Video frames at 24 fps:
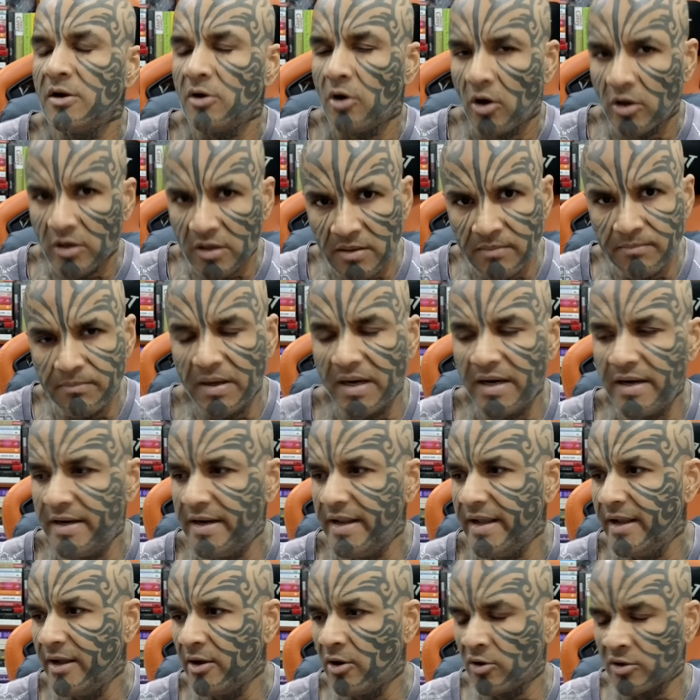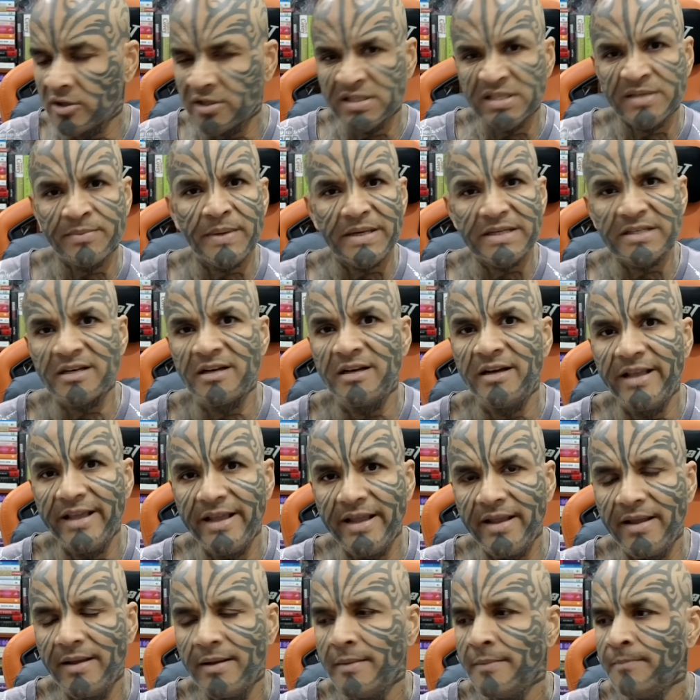on her birthday, on her special
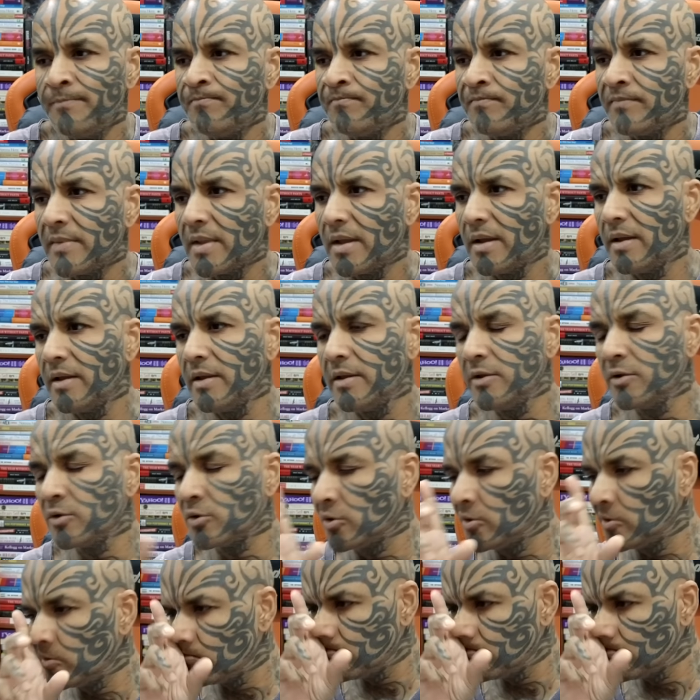day, uh, you know.